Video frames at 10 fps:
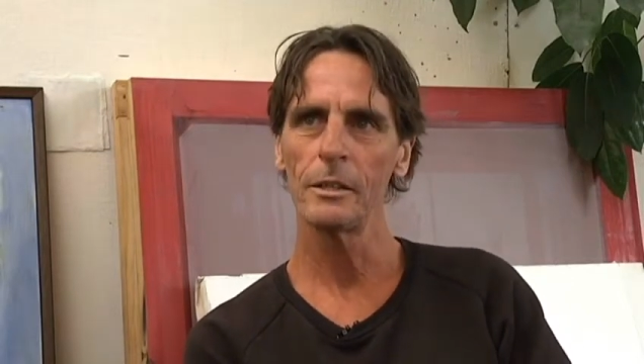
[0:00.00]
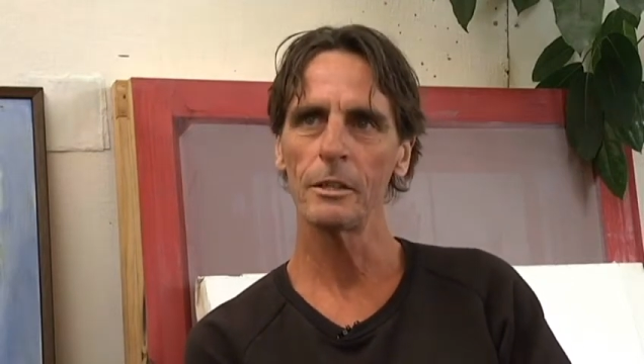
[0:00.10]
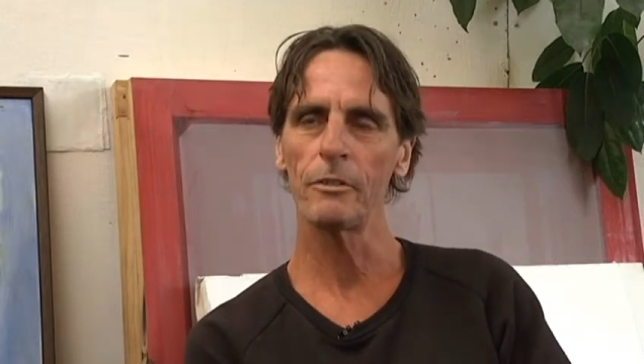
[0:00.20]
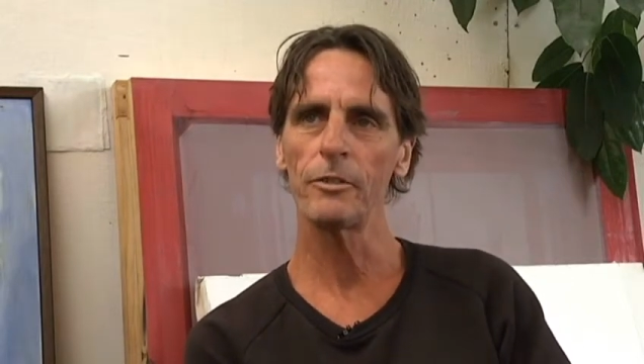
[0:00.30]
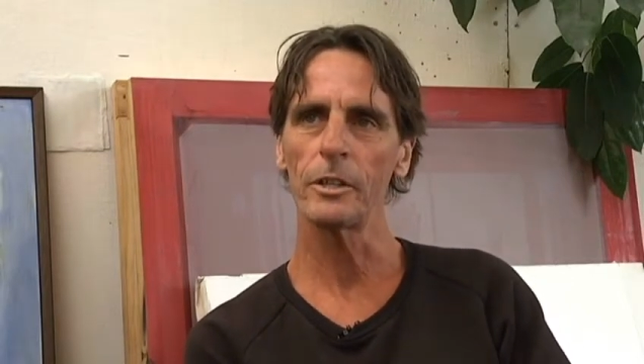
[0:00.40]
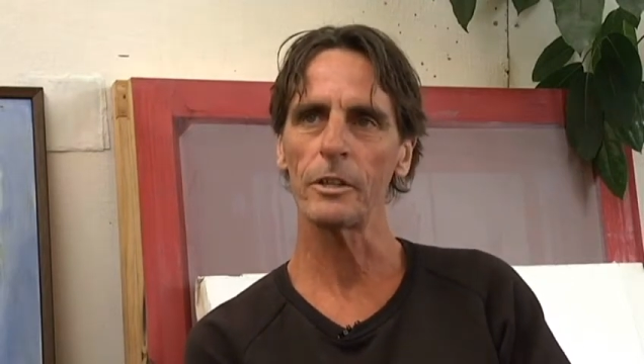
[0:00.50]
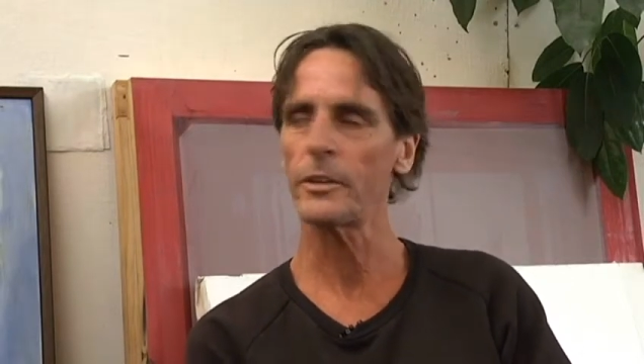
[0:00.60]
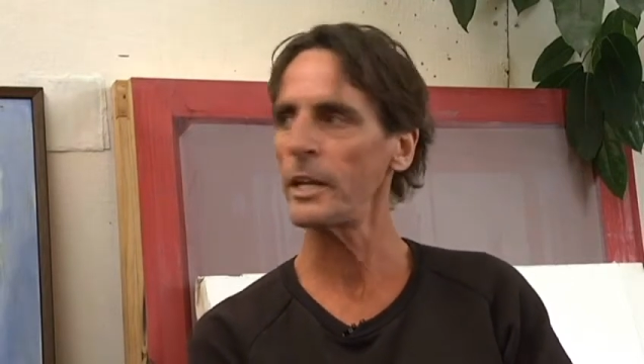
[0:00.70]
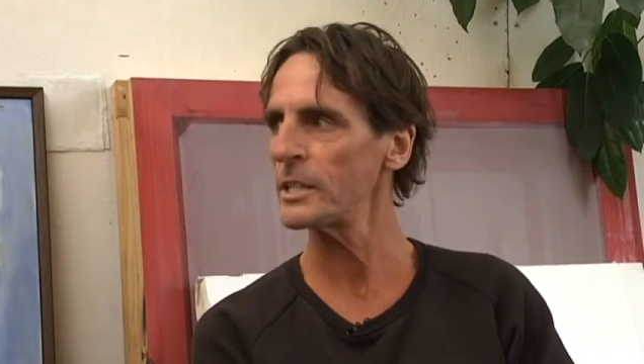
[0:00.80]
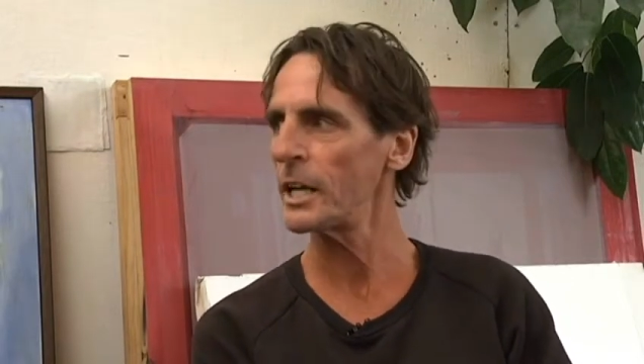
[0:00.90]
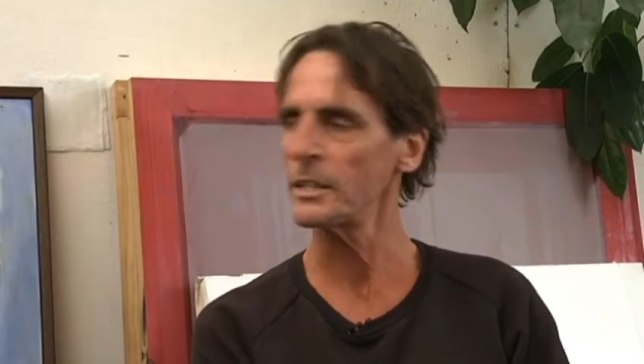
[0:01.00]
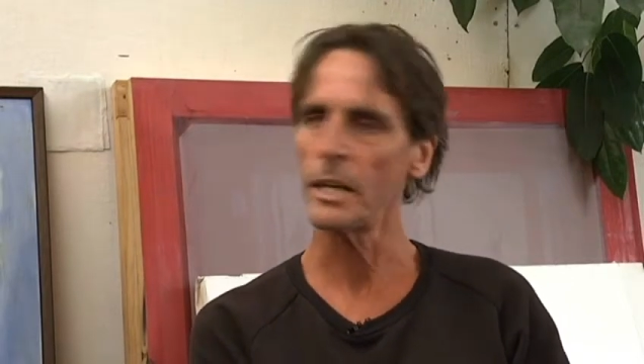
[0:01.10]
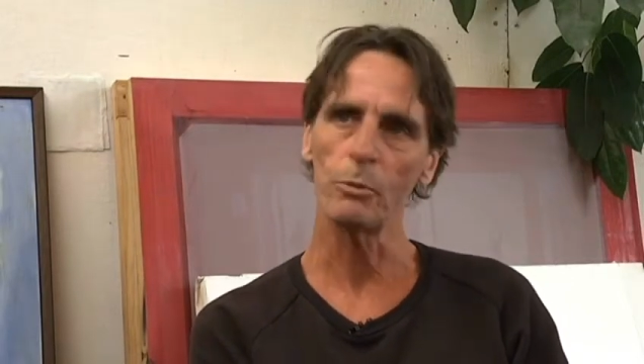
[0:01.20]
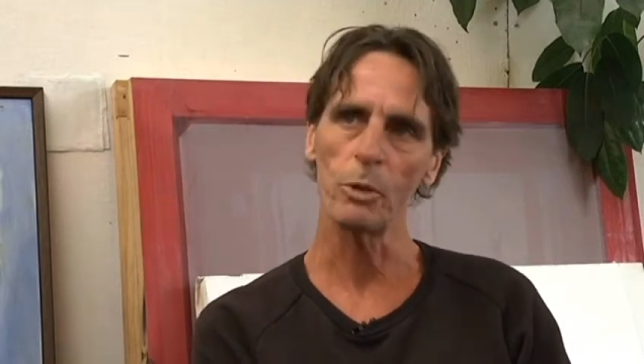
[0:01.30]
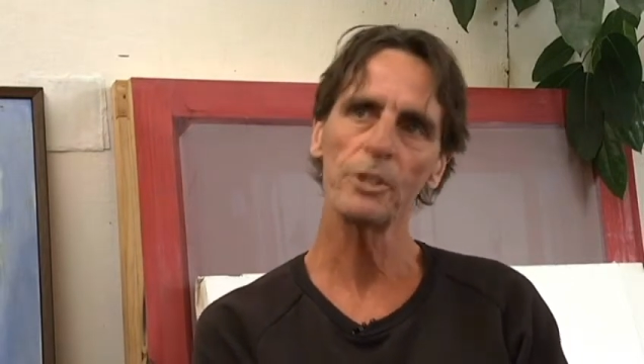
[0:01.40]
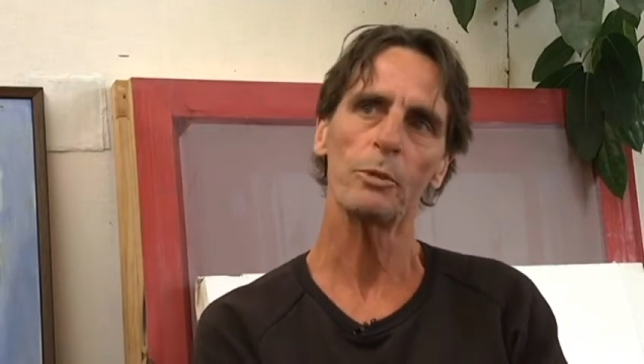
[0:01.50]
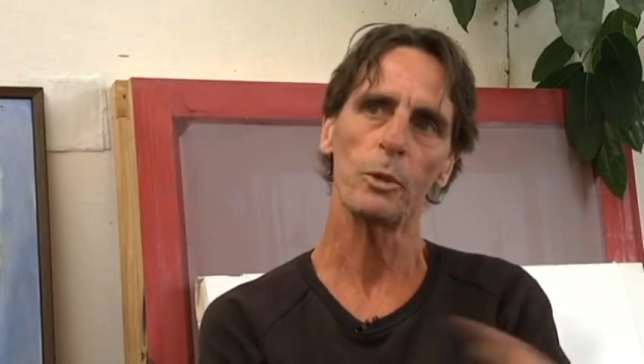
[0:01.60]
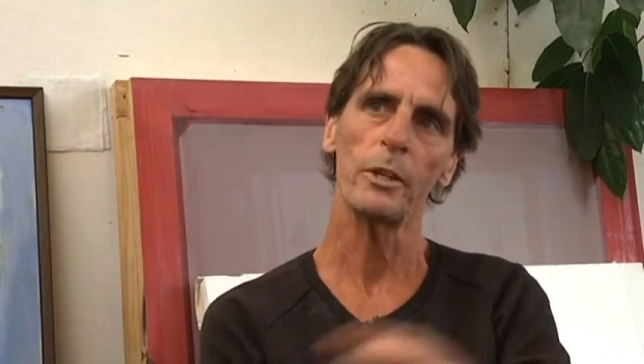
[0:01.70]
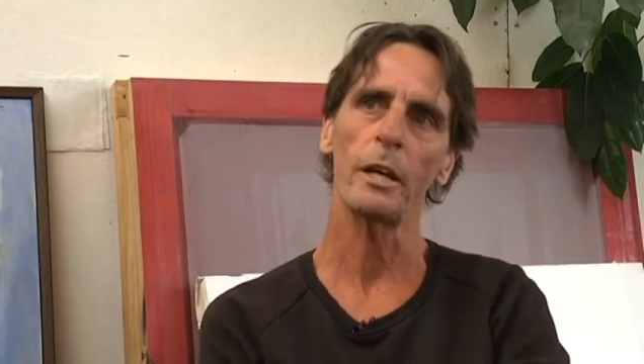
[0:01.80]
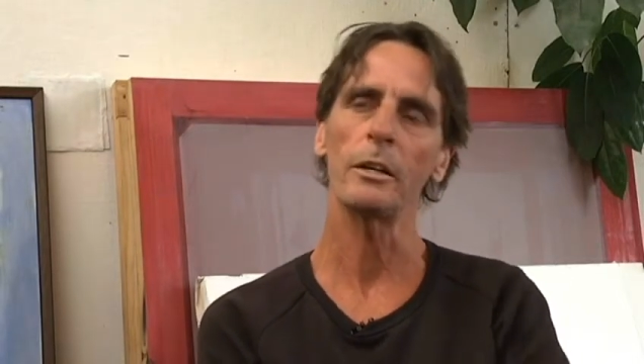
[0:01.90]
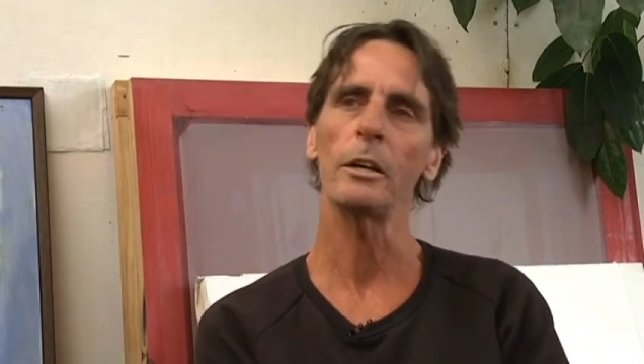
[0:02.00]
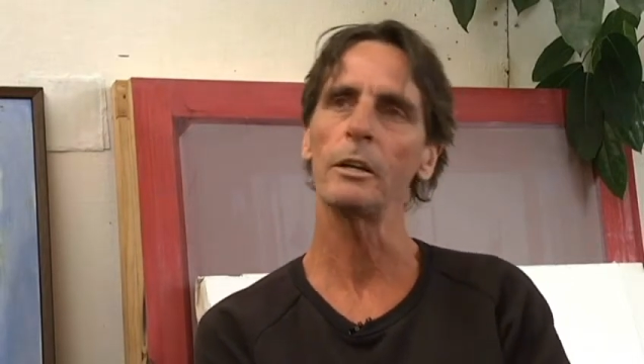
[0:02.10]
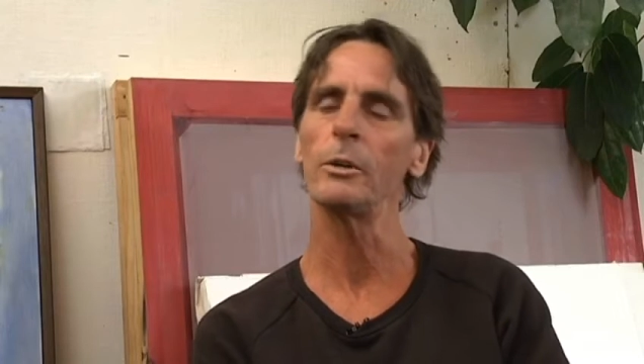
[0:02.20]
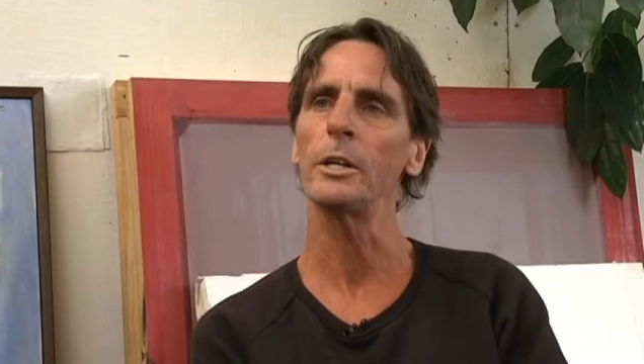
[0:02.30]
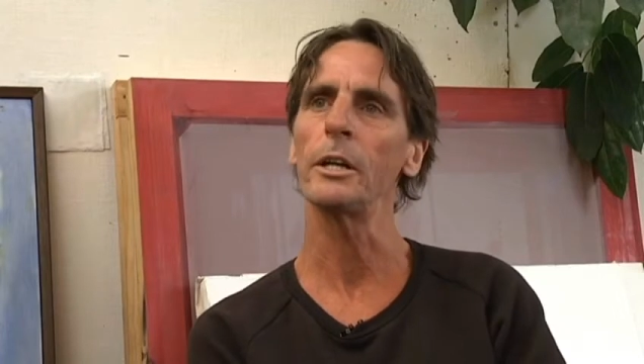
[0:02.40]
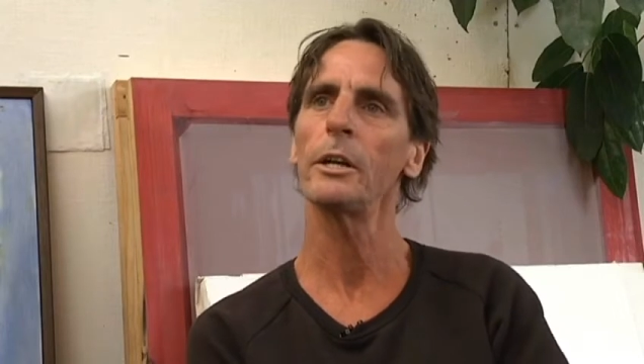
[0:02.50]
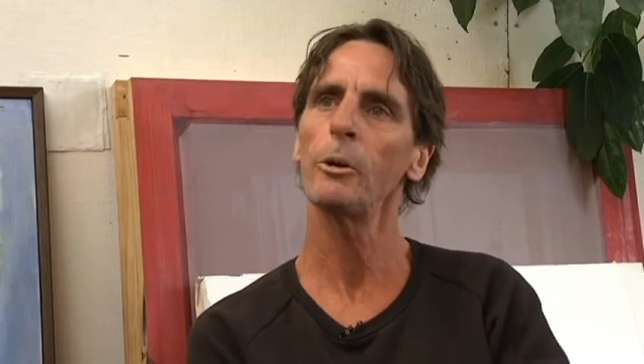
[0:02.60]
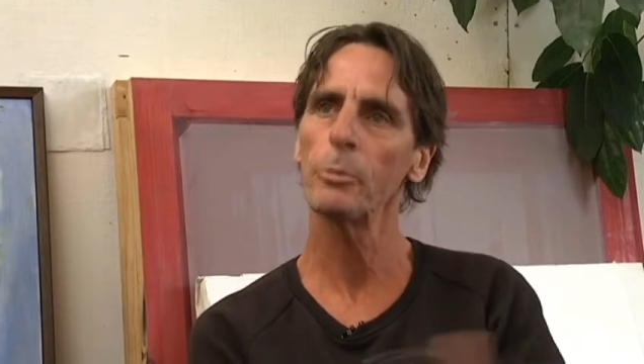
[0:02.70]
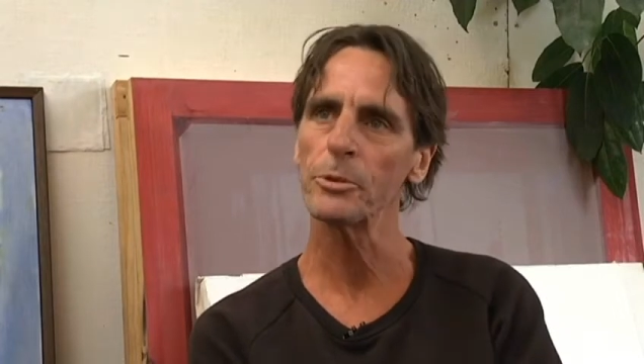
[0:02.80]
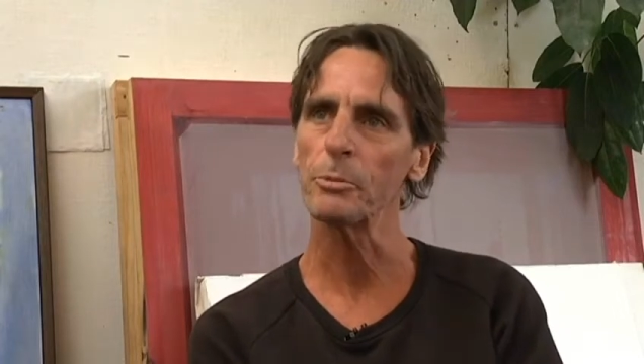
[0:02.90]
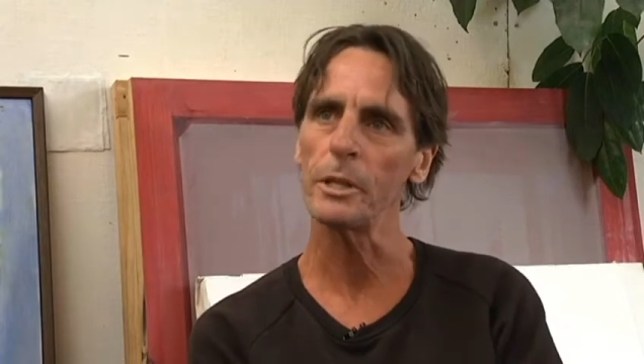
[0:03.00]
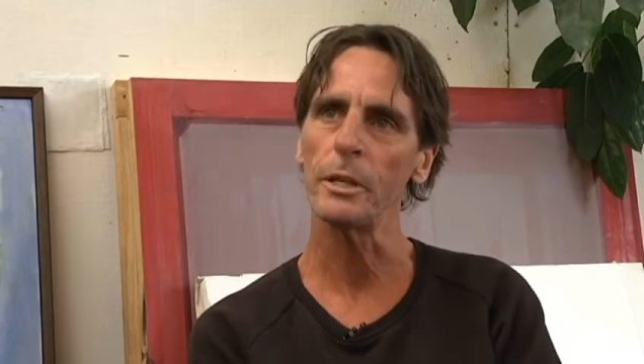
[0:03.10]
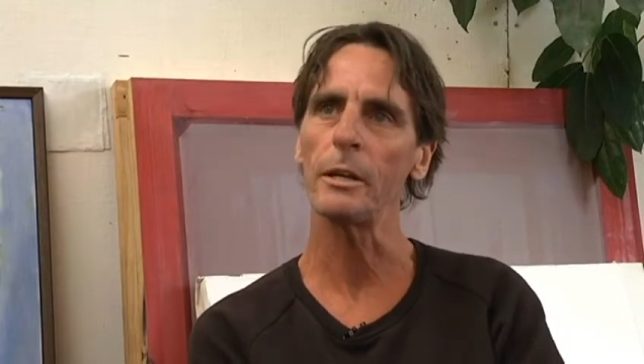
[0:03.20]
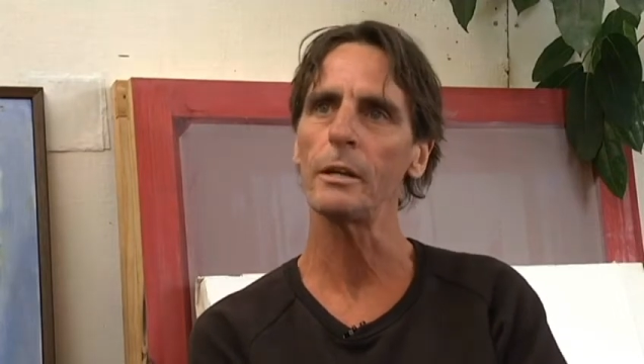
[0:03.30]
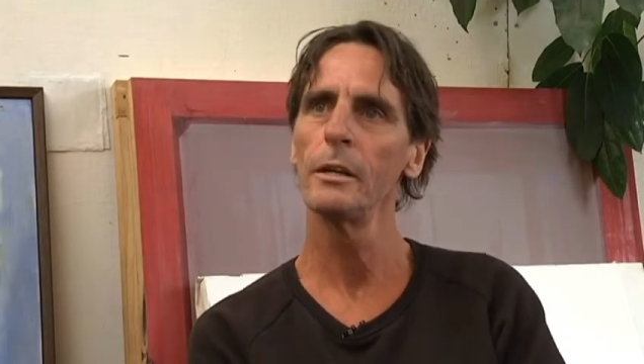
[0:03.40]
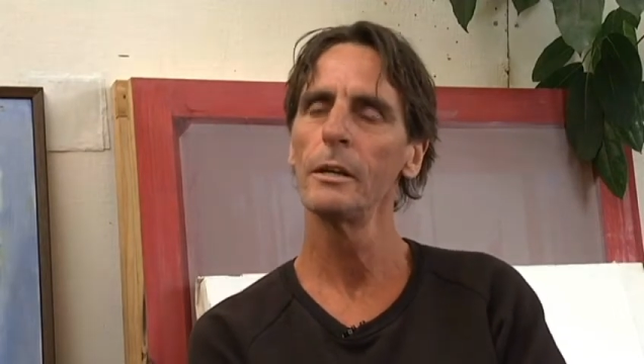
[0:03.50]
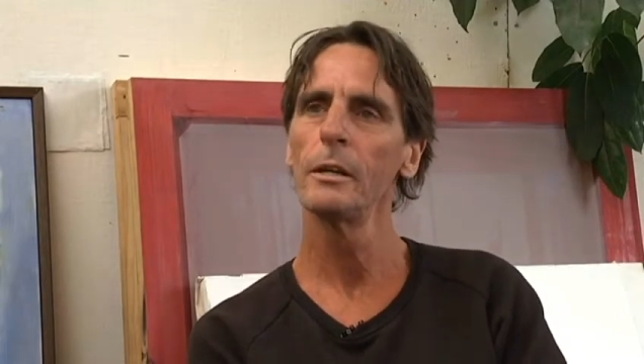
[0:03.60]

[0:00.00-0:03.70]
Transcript: And I feel that they take that with them when they go, and it helps them in their